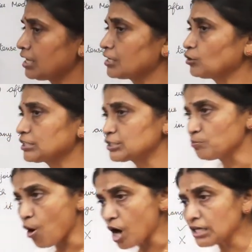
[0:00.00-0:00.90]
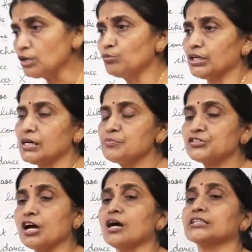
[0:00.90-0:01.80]
Now, these modal
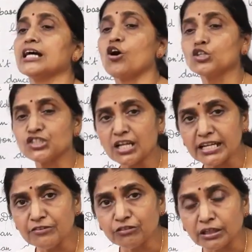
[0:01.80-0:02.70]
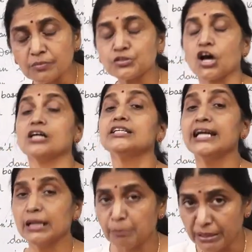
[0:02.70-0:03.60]
verbs or the auxiliary verbs or the
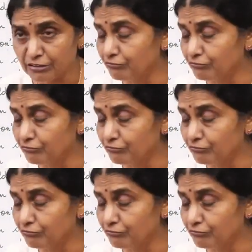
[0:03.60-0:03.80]
helping